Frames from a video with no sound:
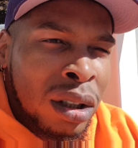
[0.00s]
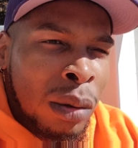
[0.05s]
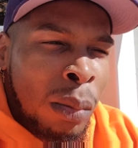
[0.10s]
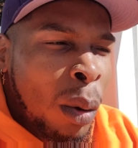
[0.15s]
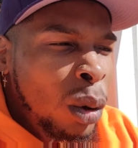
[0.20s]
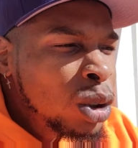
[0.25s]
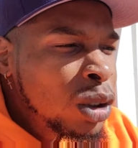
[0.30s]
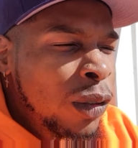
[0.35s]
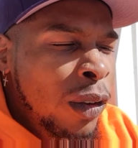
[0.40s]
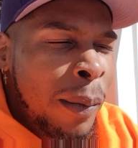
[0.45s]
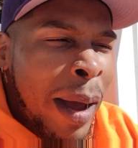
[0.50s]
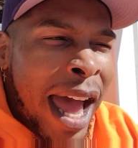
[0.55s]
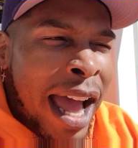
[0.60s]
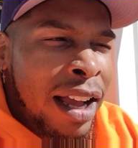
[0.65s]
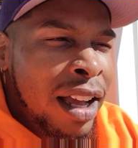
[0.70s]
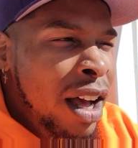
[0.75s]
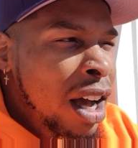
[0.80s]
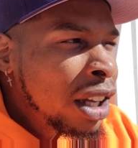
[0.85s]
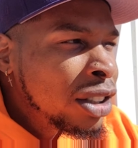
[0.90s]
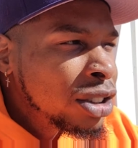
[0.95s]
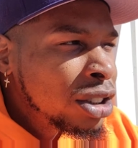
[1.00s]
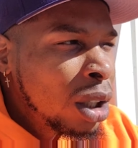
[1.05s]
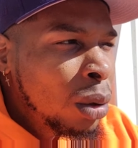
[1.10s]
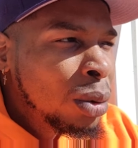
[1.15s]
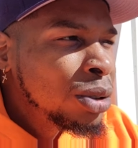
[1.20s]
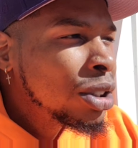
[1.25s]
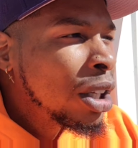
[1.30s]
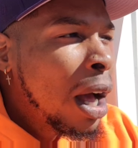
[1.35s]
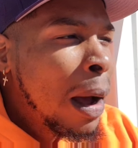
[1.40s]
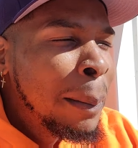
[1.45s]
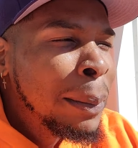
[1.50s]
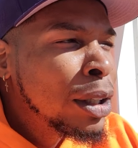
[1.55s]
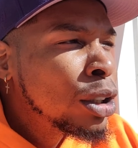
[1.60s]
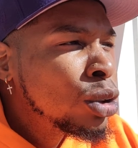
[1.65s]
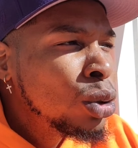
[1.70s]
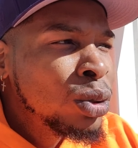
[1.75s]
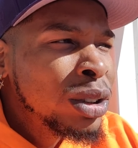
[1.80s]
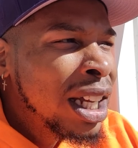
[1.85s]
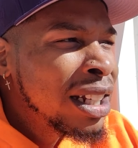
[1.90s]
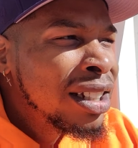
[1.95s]
Most of them had guns, and there was a couple of
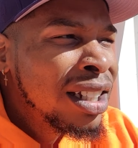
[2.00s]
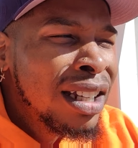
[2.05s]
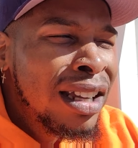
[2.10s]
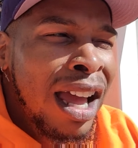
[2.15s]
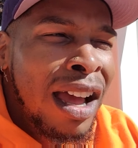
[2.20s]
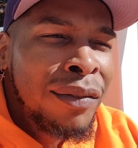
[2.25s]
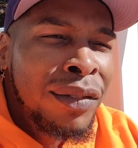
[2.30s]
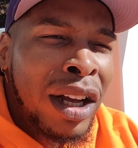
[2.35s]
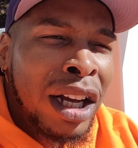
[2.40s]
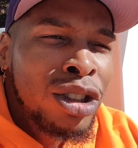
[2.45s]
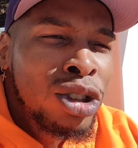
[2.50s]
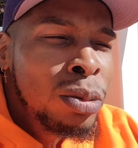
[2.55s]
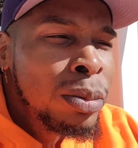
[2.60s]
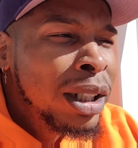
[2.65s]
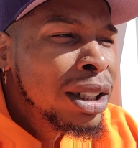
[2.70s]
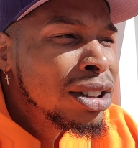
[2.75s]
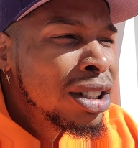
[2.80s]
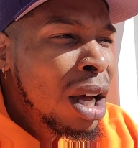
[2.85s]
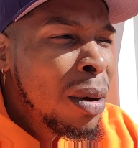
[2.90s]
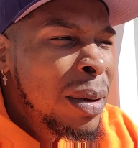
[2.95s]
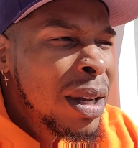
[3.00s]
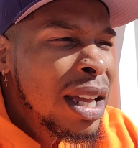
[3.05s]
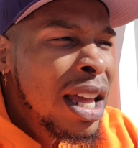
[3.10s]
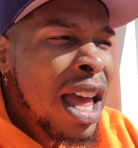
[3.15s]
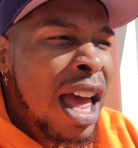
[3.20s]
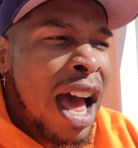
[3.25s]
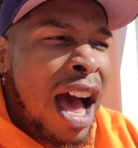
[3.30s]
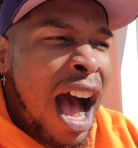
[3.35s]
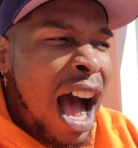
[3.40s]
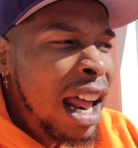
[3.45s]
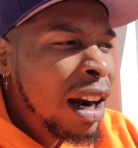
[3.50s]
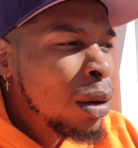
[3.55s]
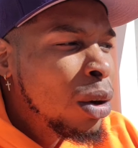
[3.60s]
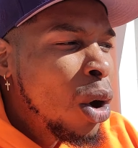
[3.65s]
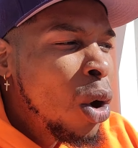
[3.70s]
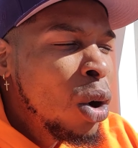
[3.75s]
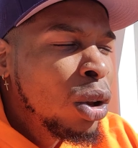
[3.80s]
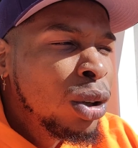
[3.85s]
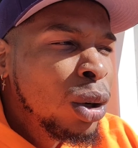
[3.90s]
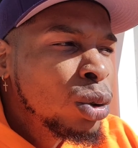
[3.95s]
dudes that didn't have guns. You mean to tell me out of
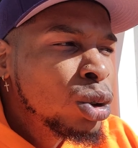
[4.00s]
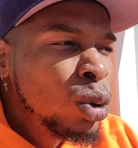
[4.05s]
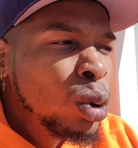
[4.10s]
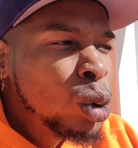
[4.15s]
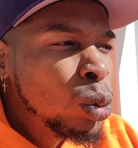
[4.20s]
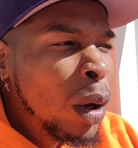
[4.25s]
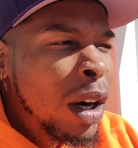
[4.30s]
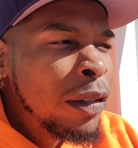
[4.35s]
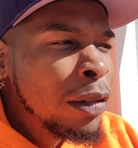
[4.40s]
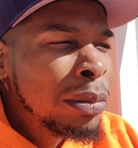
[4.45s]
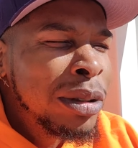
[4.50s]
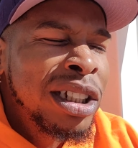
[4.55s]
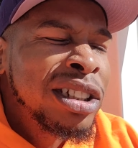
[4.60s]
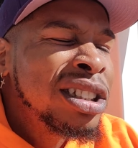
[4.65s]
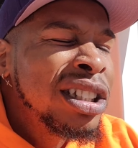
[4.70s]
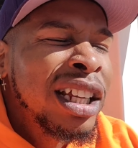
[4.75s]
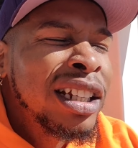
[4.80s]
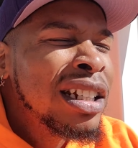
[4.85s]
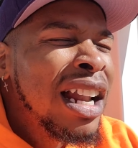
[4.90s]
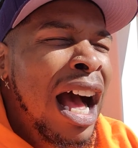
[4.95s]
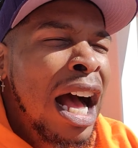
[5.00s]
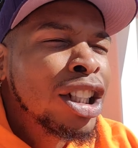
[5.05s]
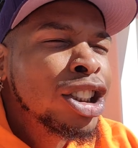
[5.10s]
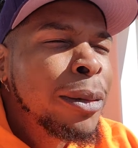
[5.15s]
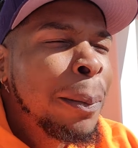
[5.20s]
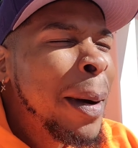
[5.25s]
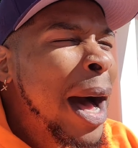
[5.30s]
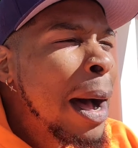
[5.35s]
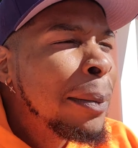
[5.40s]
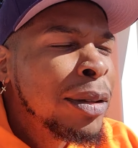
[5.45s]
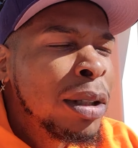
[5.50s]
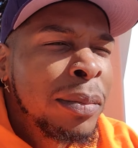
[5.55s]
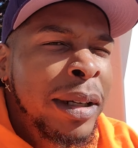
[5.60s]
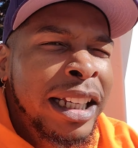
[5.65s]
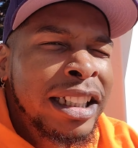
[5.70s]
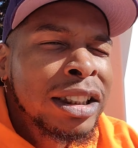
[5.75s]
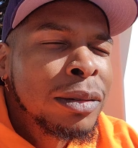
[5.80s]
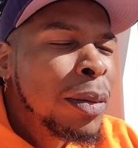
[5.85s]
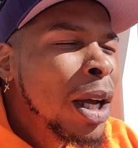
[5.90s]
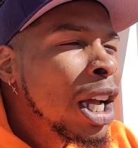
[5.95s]
all of those dudes, one of them just say, nah, pop them
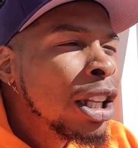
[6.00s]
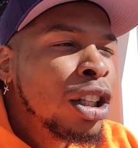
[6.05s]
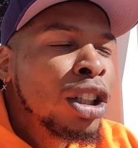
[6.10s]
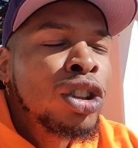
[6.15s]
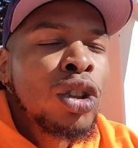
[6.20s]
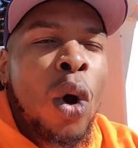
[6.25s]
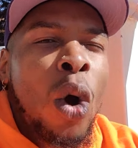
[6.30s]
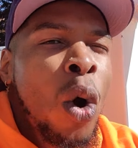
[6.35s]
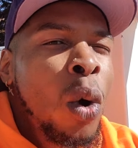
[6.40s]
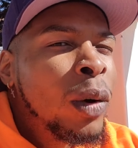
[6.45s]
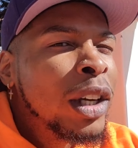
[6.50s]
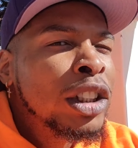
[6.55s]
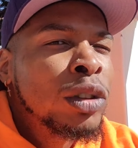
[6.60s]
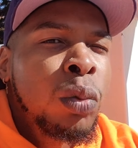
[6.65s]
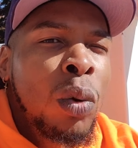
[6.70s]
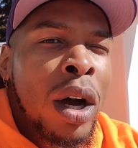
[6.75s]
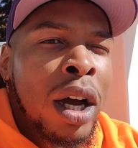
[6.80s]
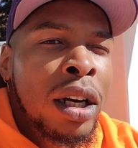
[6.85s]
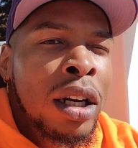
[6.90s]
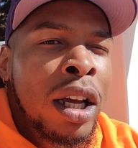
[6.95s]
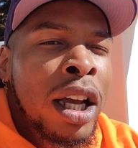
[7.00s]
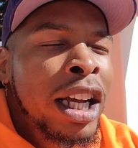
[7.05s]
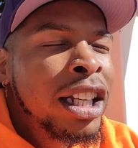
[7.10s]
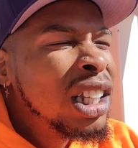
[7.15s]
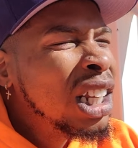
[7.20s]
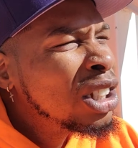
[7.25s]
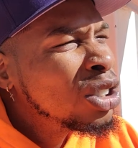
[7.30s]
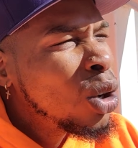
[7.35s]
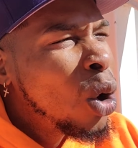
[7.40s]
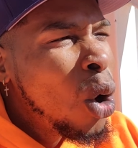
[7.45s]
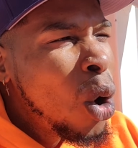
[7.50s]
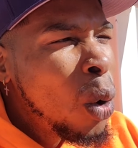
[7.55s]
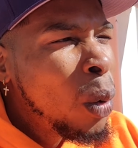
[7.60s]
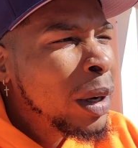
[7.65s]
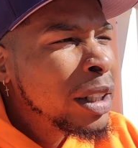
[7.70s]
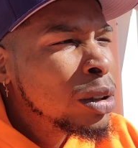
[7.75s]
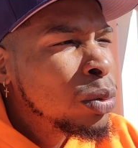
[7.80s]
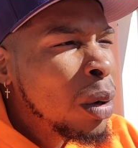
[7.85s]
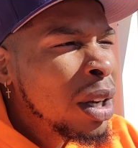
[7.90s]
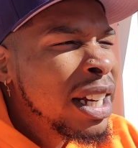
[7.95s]
niggas? There's always one. There's
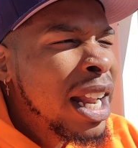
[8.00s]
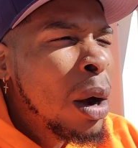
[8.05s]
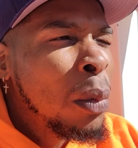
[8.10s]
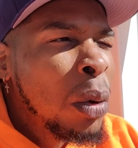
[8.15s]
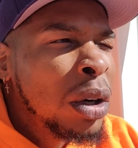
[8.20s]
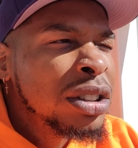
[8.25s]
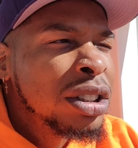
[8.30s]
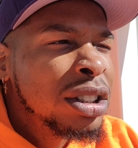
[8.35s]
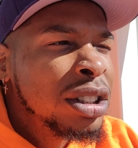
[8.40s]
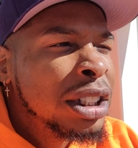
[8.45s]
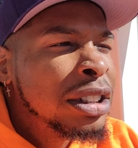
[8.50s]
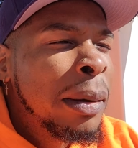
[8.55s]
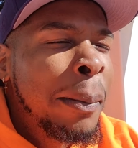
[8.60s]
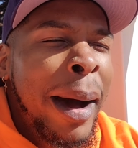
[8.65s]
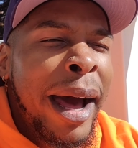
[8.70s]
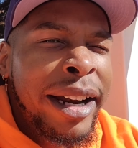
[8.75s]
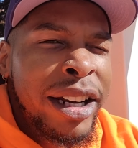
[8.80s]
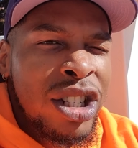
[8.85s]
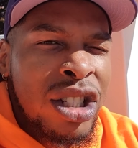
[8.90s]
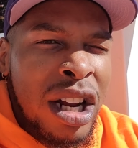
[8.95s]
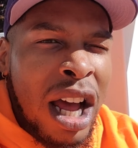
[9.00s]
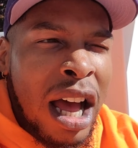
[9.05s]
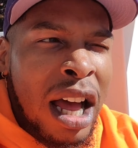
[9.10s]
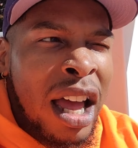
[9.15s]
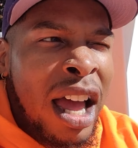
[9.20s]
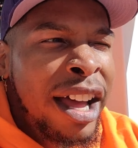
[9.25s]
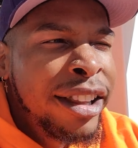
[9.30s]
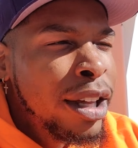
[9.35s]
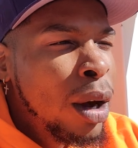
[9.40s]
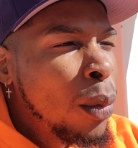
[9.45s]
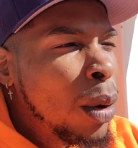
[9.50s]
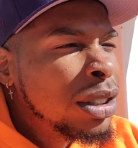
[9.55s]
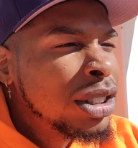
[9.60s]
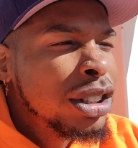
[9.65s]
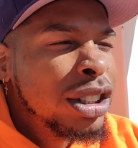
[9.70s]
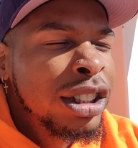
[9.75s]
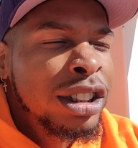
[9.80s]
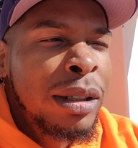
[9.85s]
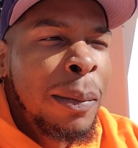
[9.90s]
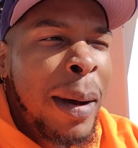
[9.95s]
always one that wants to see somebody shot, that wants
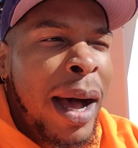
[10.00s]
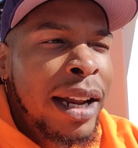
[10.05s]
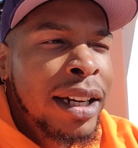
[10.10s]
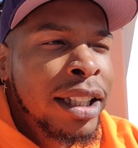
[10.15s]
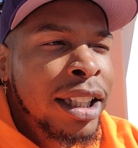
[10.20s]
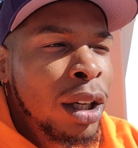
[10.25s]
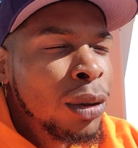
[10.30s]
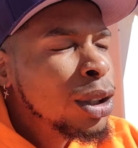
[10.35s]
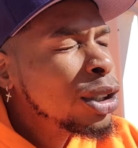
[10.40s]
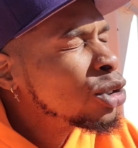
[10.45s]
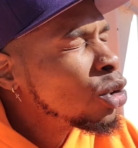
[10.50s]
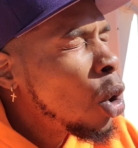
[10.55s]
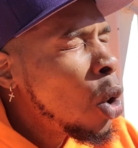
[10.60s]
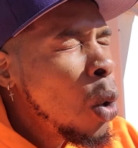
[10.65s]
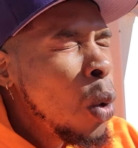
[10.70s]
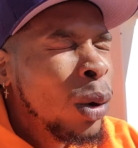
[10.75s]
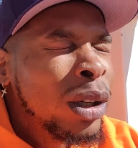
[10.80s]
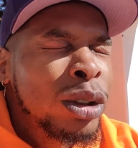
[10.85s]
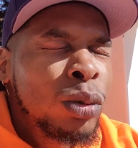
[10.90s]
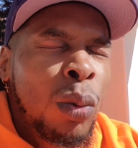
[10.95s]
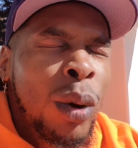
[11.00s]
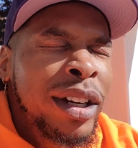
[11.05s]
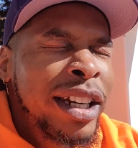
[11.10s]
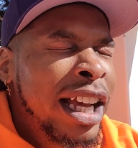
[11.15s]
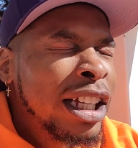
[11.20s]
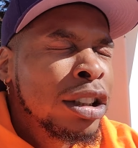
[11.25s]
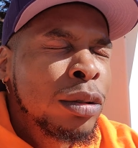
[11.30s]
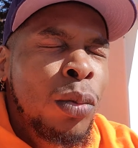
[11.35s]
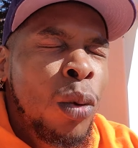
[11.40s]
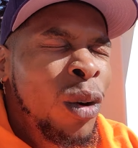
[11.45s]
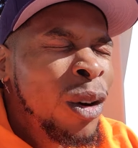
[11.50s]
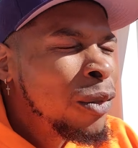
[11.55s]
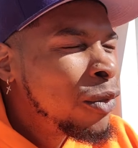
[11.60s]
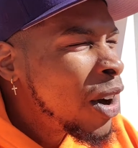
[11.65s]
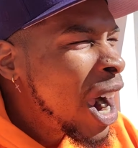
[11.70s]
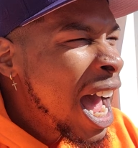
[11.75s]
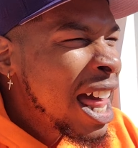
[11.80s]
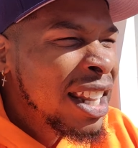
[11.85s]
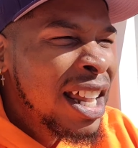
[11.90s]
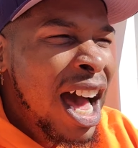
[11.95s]
to see somebody killed. There's always one that's more
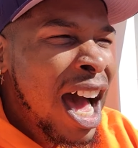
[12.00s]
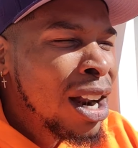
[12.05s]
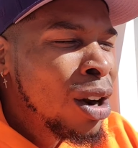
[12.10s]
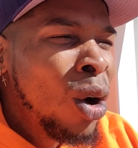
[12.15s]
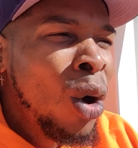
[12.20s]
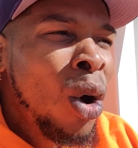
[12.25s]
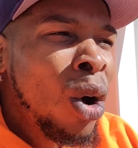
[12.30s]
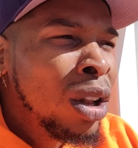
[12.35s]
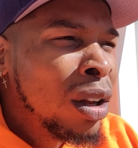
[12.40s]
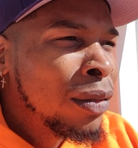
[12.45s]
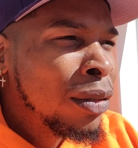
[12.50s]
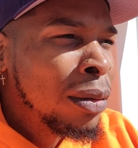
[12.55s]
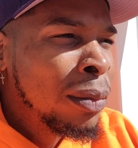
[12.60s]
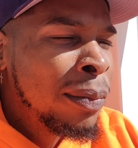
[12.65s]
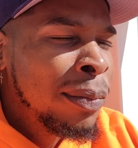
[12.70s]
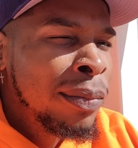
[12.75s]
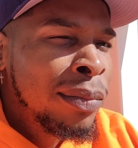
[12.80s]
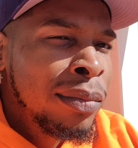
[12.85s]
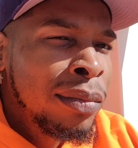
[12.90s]
violent out of all of them.